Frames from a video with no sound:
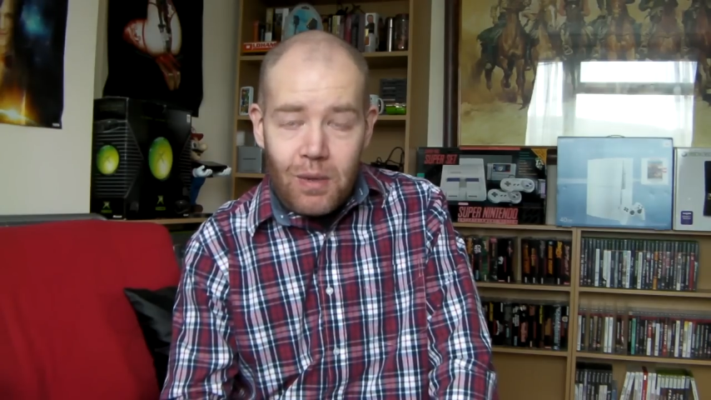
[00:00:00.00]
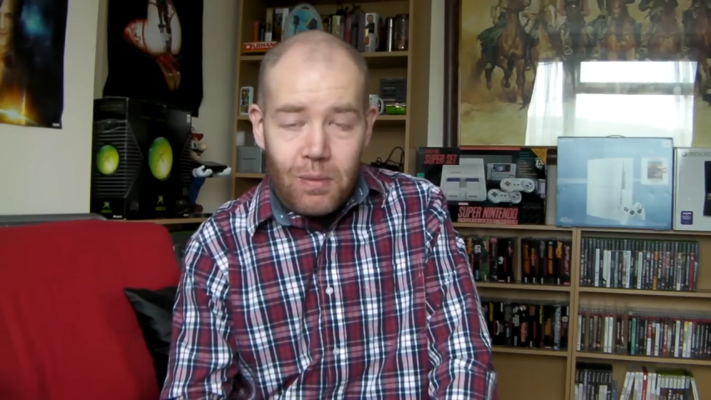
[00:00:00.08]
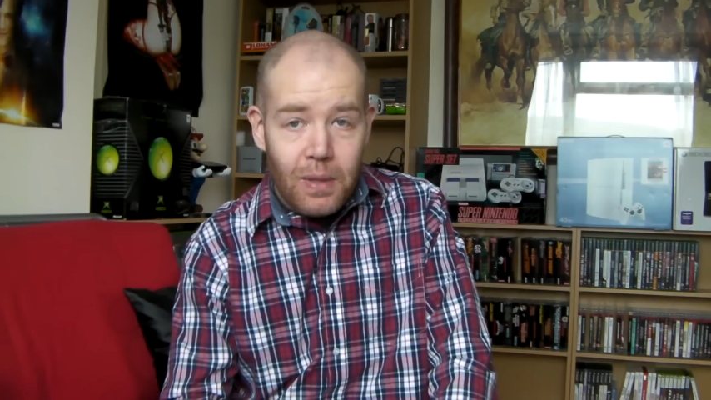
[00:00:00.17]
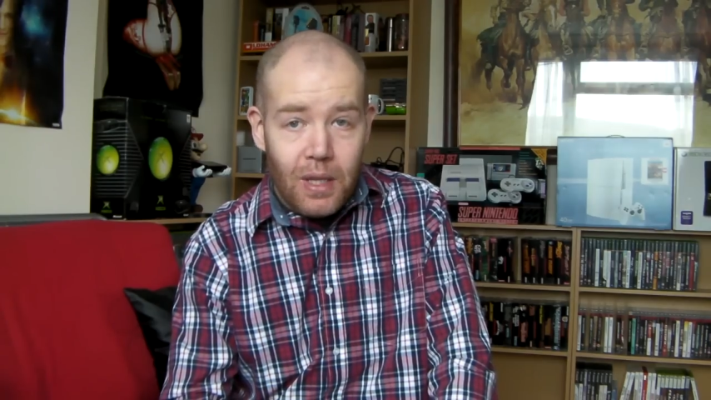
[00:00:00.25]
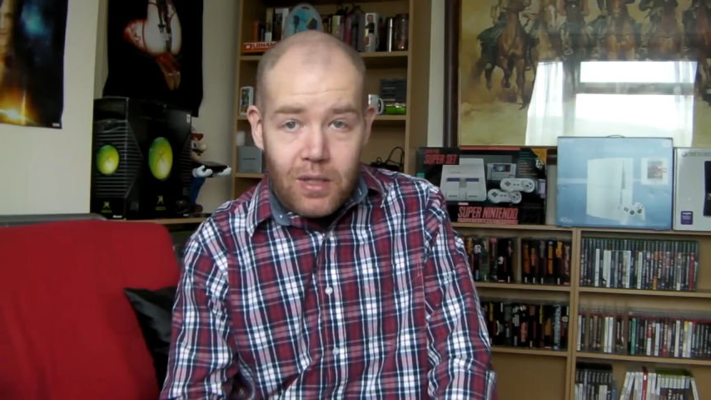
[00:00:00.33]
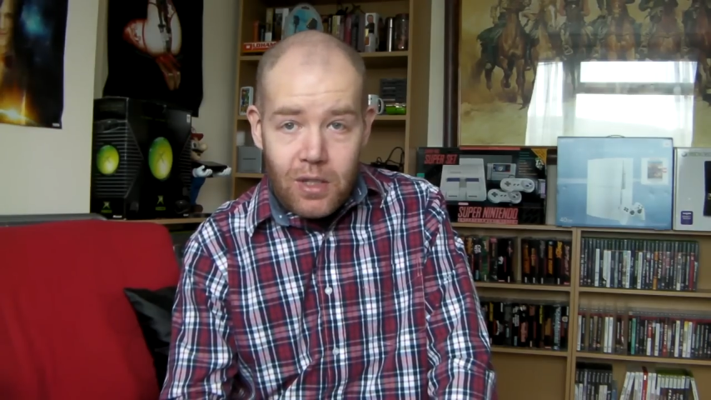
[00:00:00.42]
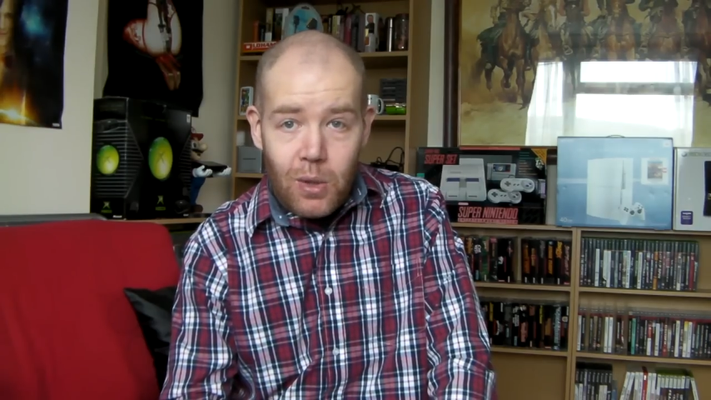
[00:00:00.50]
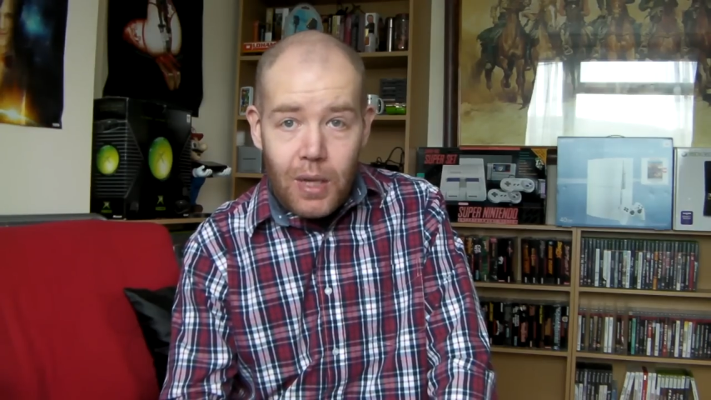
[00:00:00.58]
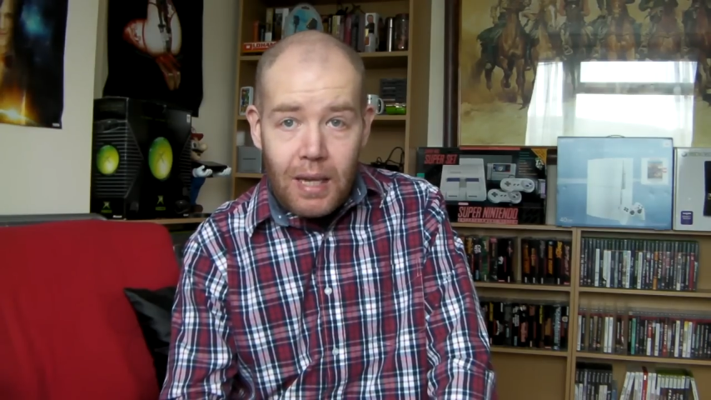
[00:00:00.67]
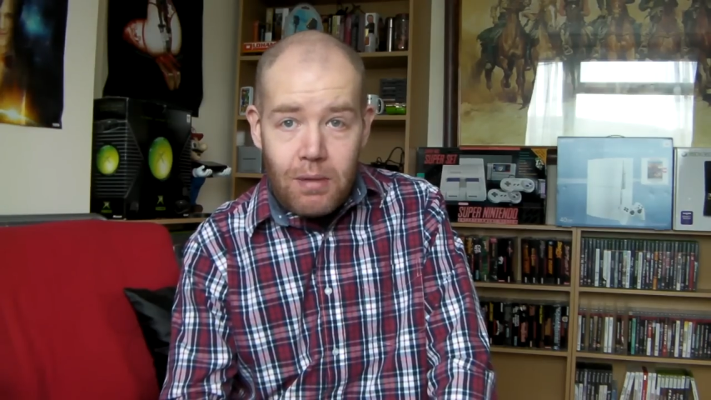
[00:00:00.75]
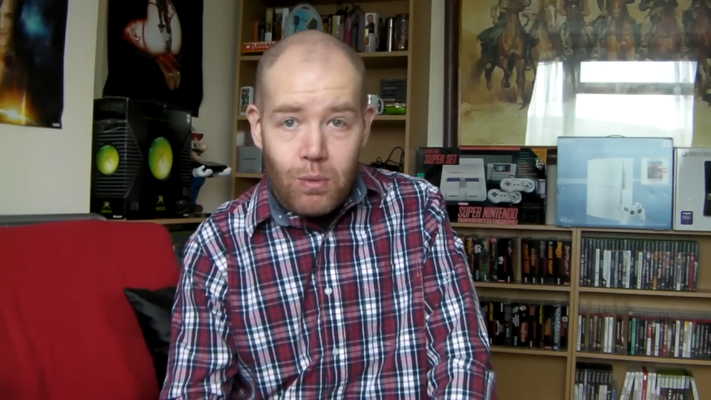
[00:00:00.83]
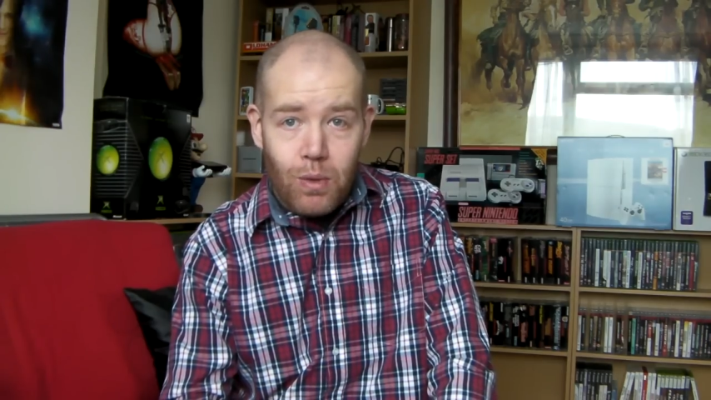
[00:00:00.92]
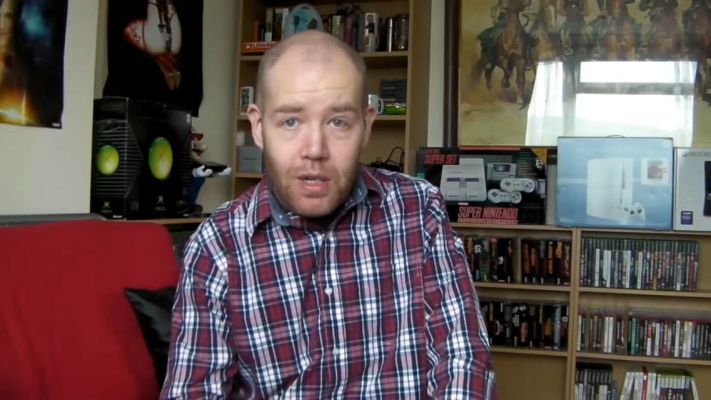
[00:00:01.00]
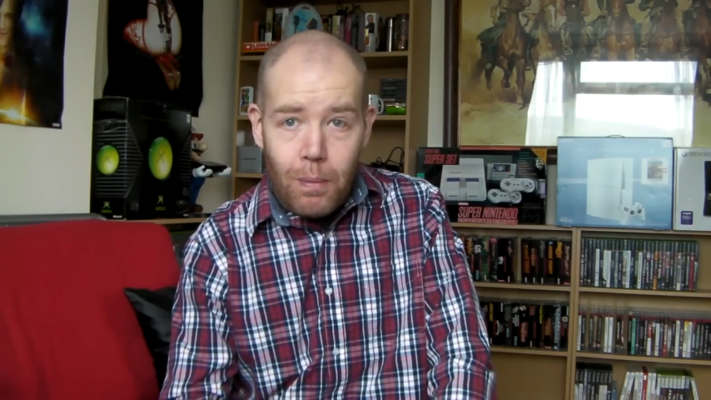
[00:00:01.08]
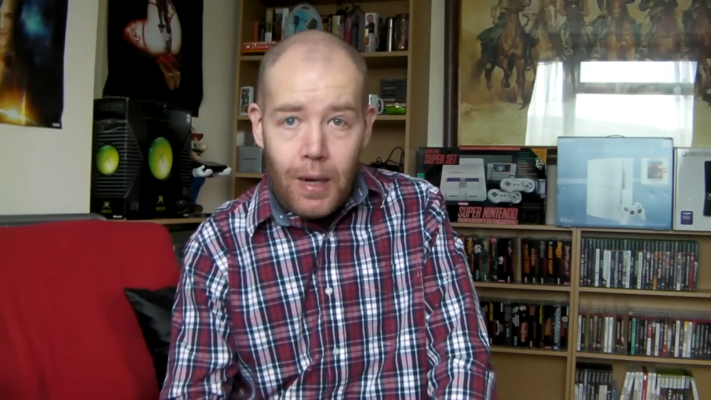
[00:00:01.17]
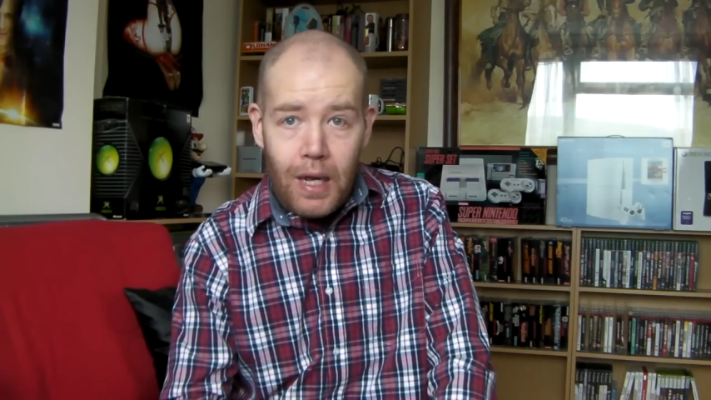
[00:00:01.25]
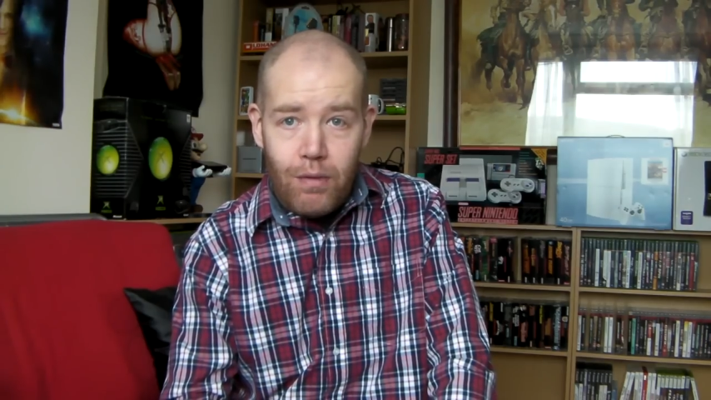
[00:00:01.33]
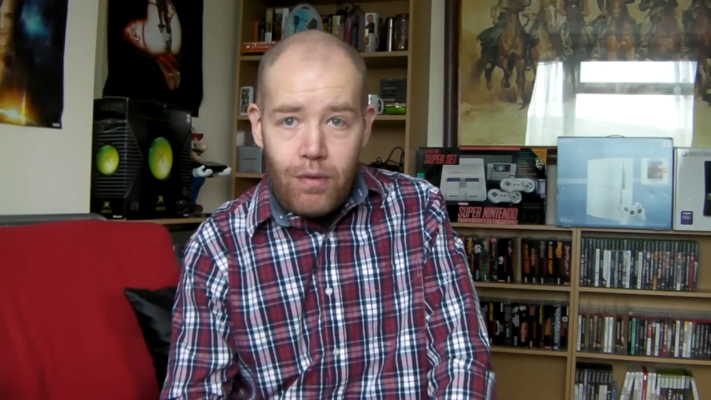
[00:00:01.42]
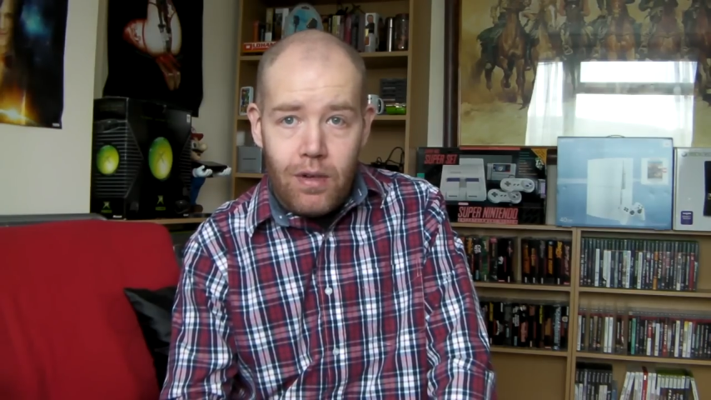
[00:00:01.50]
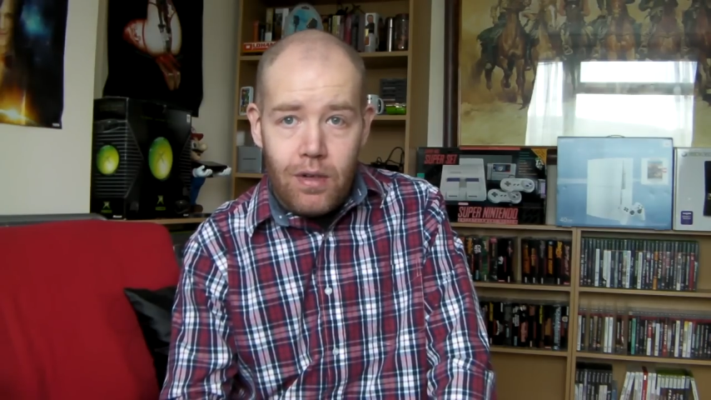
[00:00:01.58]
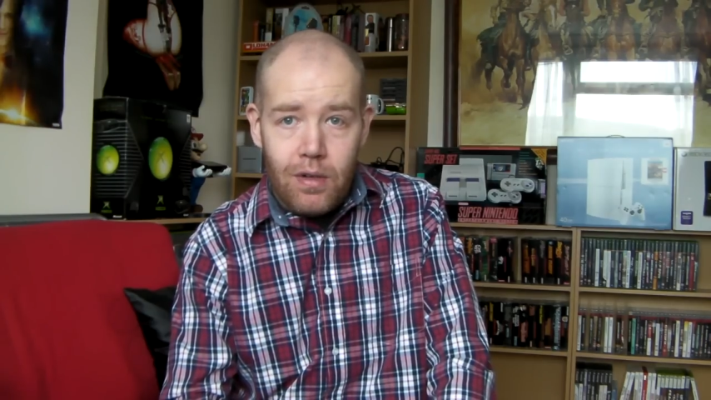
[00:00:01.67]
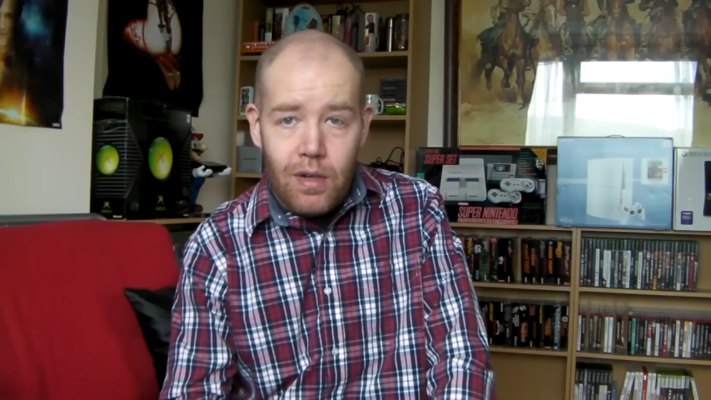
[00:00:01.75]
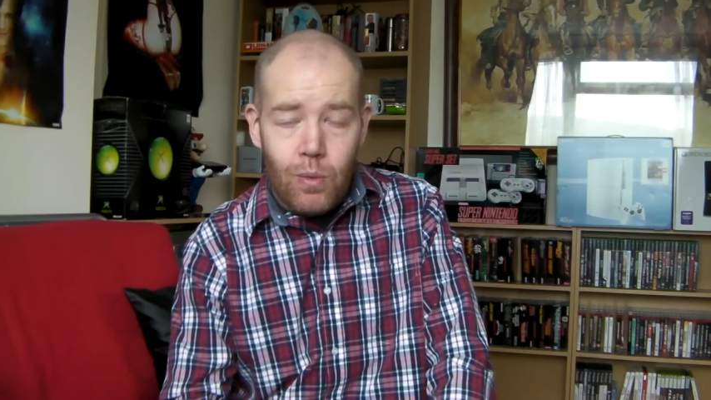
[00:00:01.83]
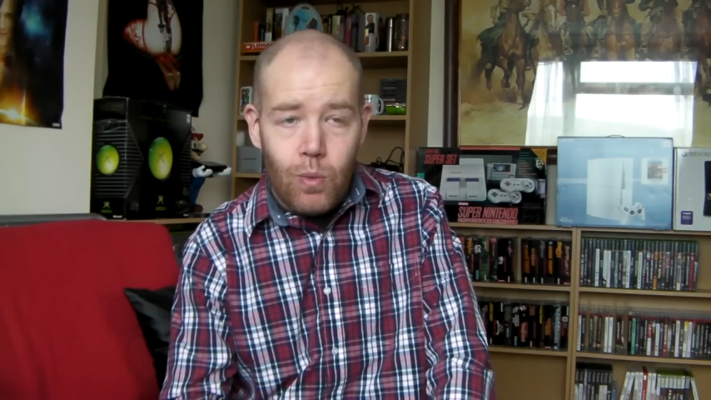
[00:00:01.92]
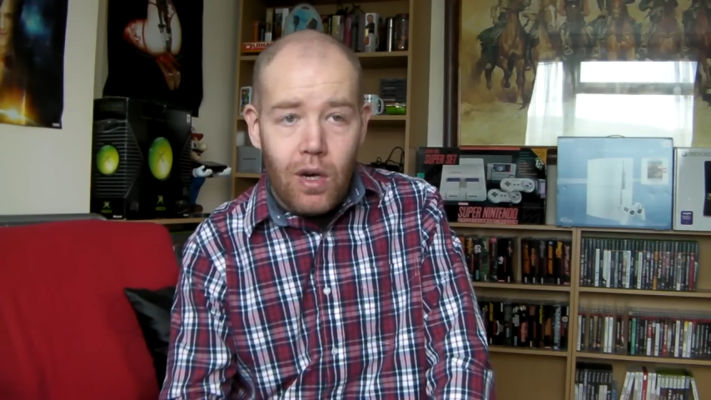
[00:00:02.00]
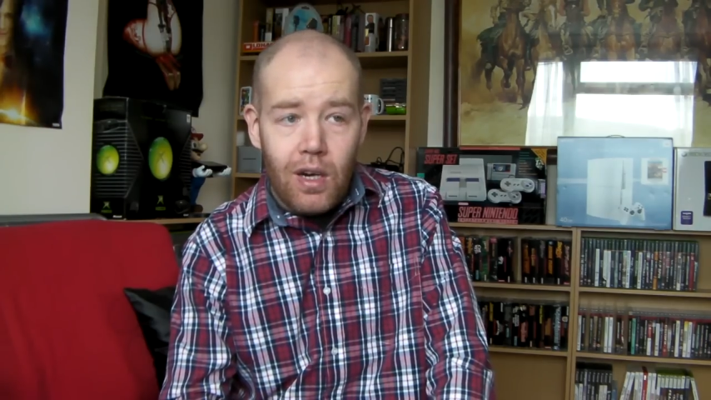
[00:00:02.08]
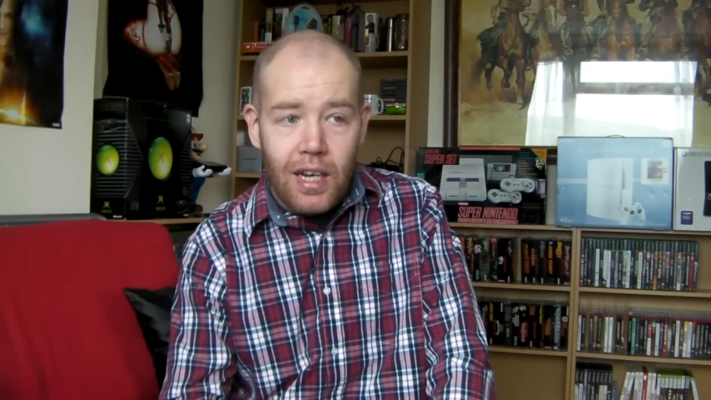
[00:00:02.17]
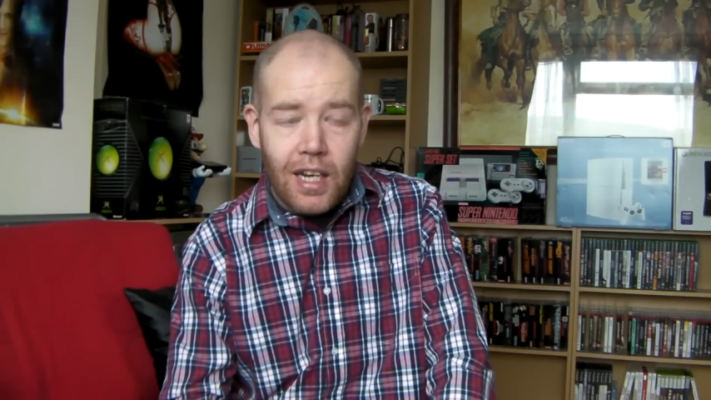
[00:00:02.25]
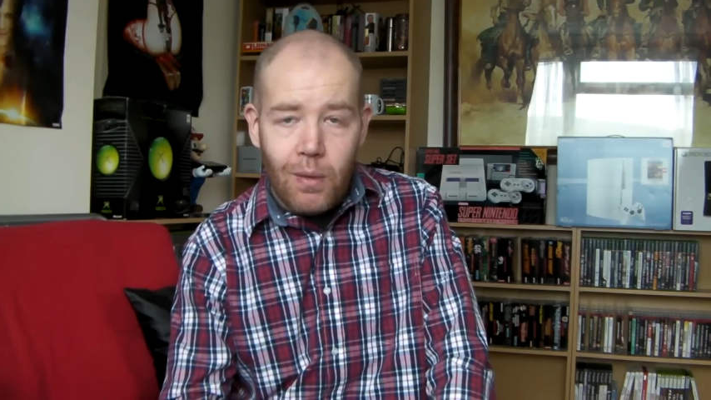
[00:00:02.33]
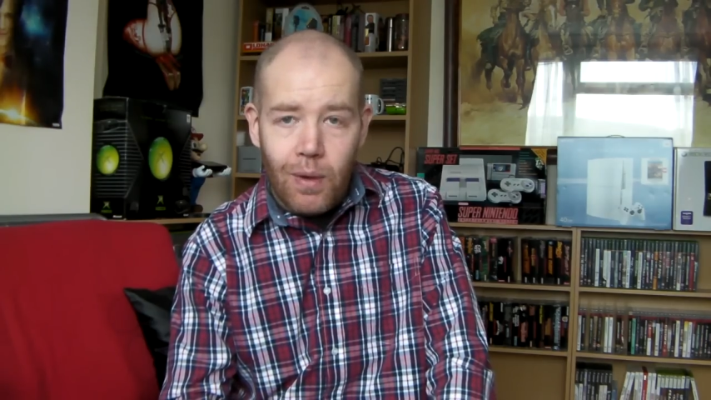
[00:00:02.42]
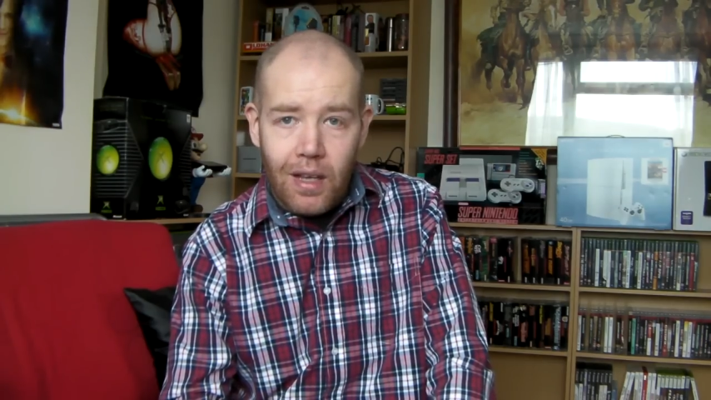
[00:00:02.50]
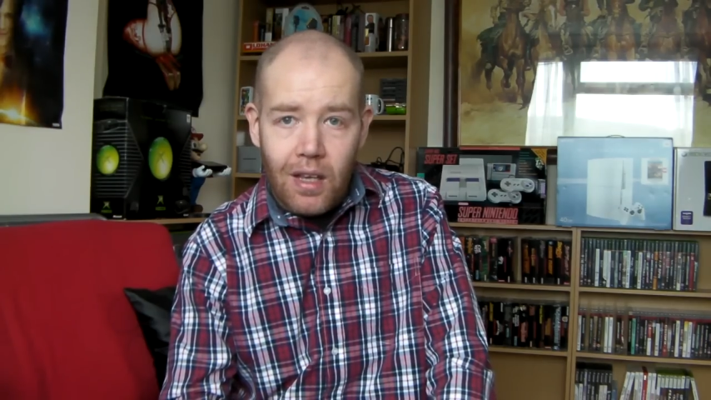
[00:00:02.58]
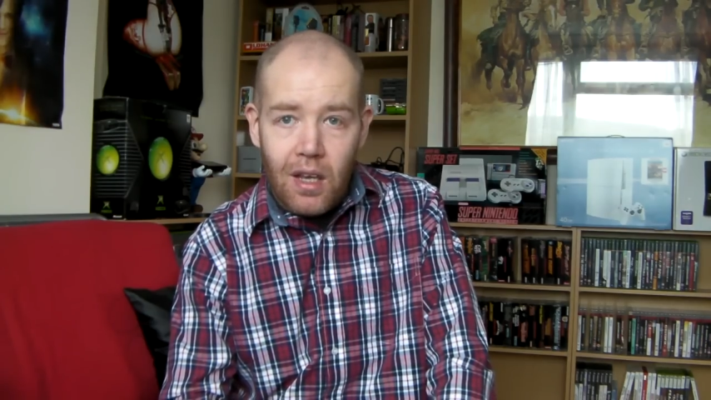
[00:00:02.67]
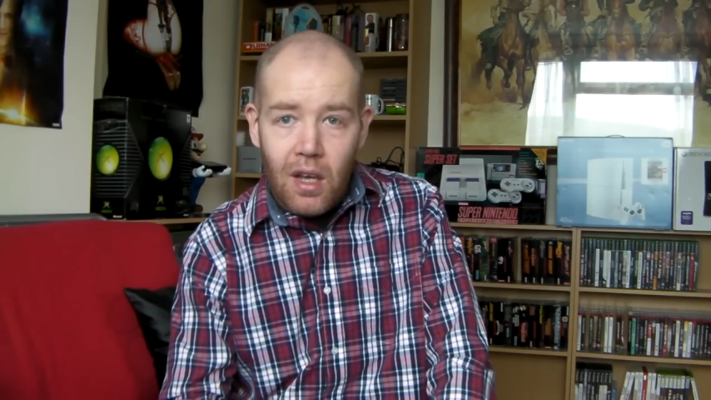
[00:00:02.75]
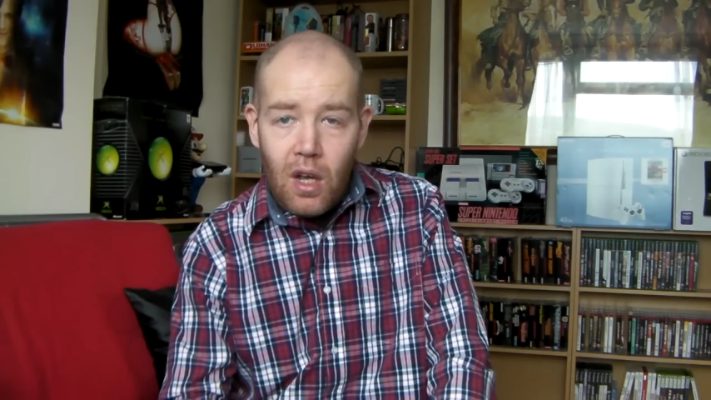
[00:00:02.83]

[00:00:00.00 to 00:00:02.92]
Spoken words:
I mean, the two games I wanted to play for a while anyway.